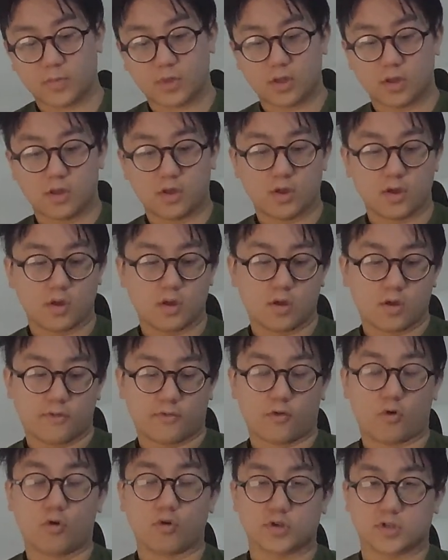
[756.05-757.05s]
Of
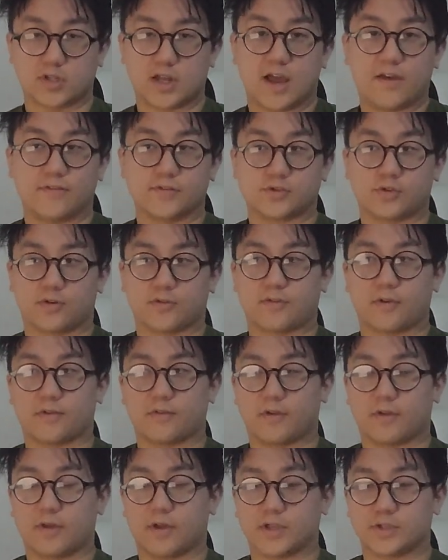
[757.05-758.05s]
course life is not uh,
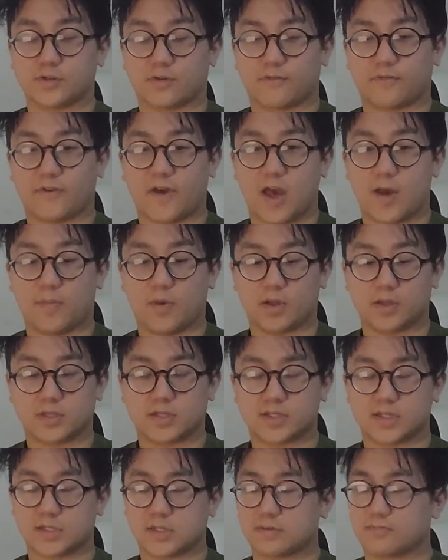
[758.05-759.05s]
it's not fair but
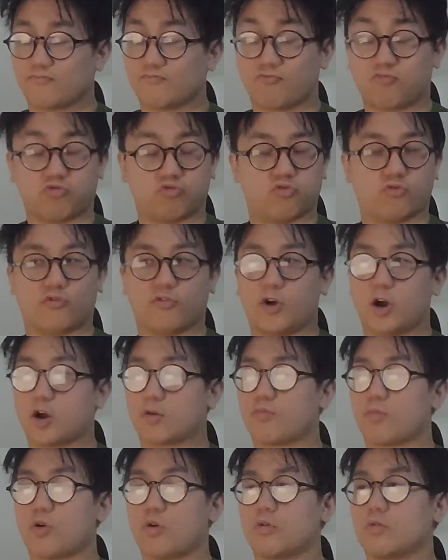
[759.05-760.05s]
fuck
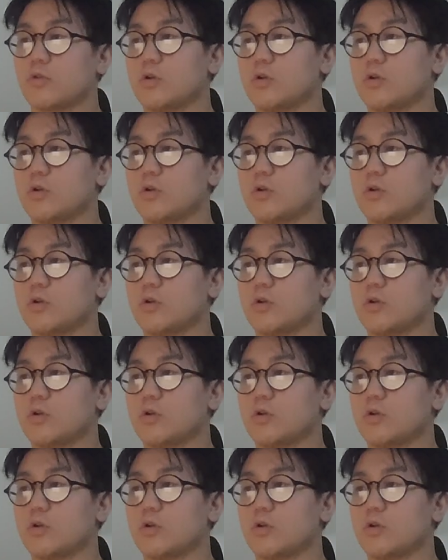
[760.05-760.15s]
bro.